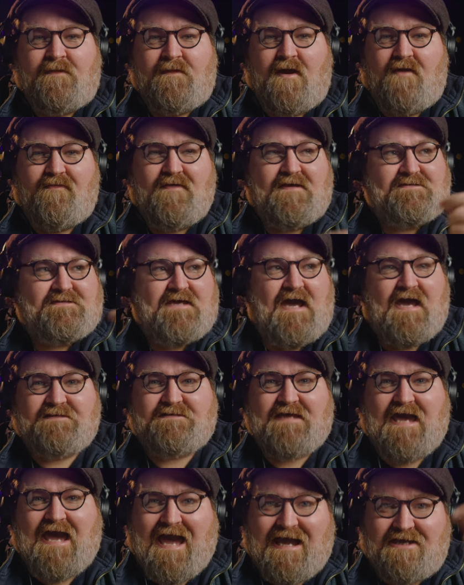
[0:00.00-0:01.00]
are these
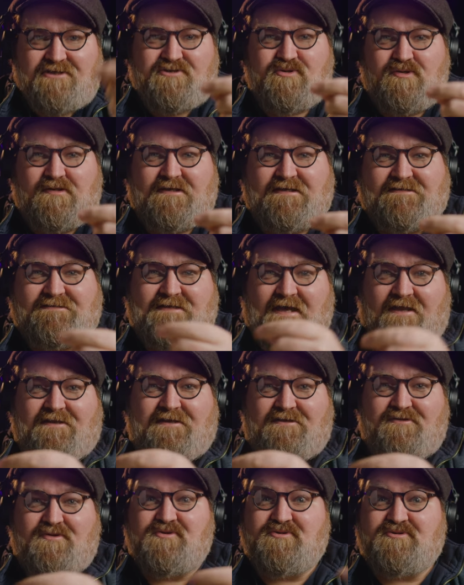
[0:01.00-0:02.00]
guys actually
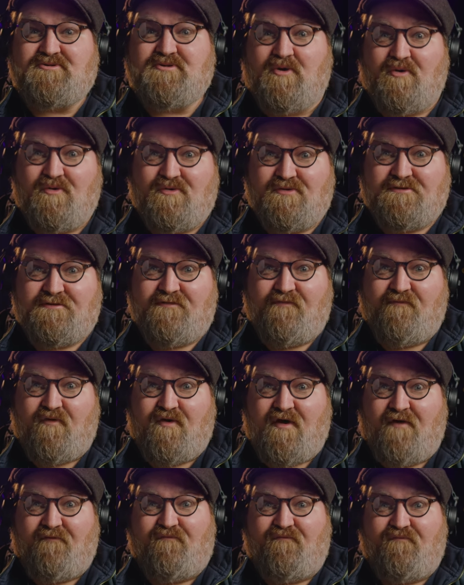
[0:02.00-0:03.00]
selling their souls
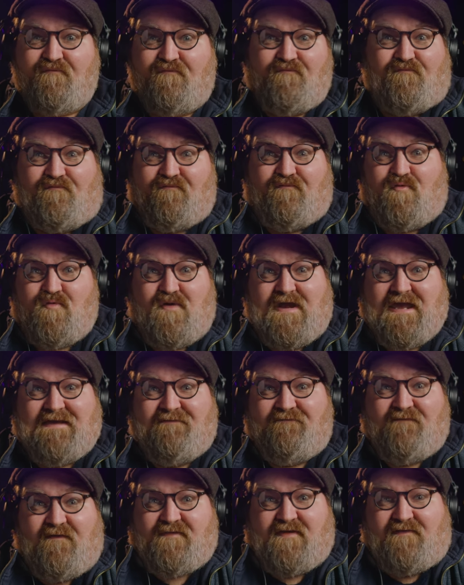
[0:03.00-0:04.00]
for a free
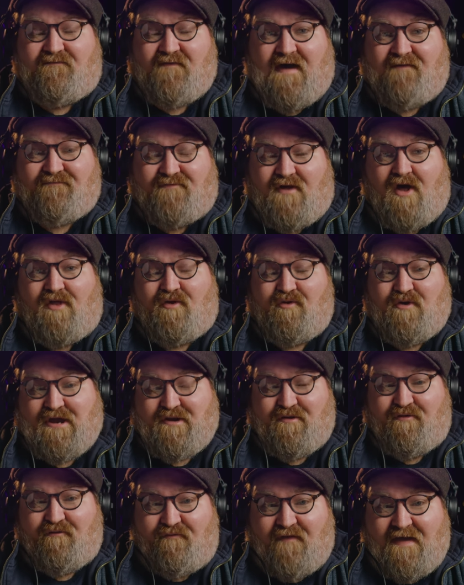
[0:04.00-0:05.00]
$55
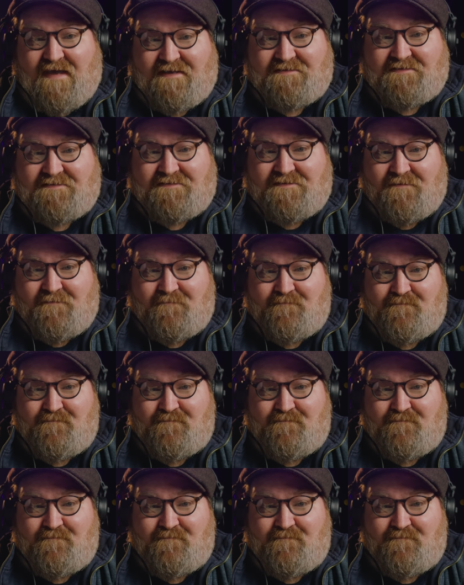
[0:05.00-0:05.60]
interface?